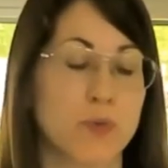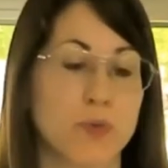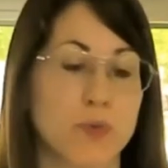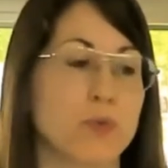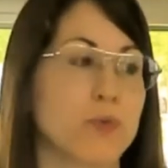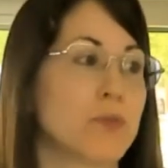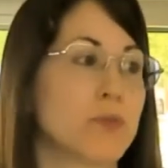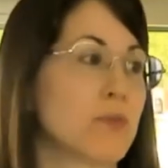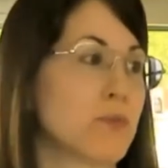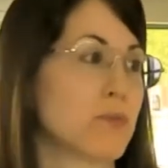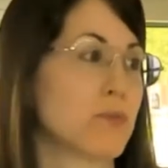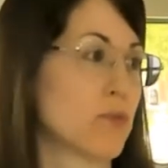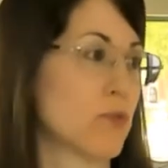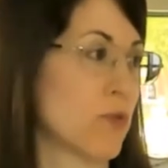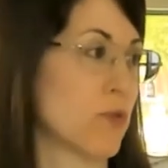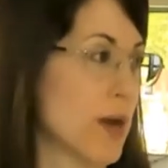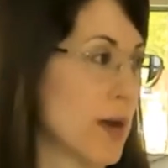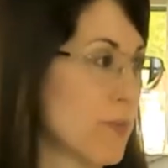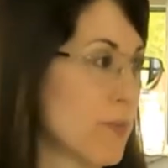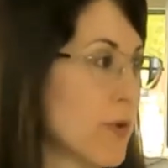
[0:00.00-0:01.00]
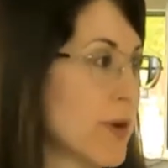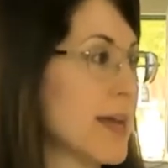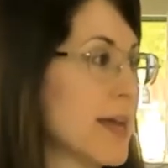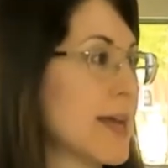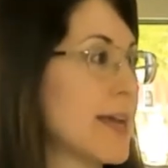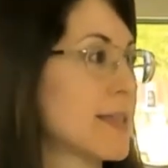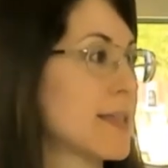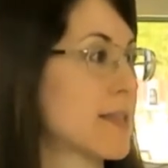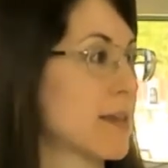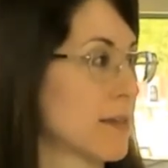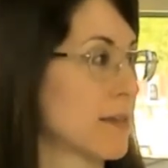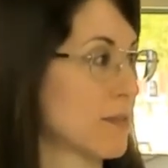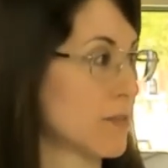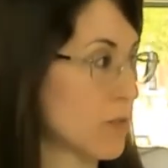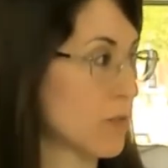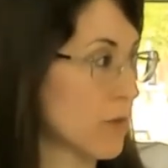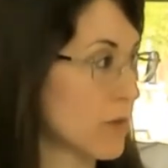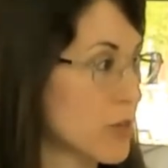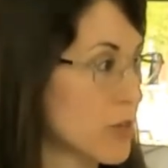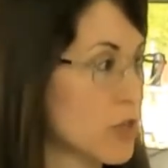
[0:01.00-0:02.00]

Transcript: could collaborate and talk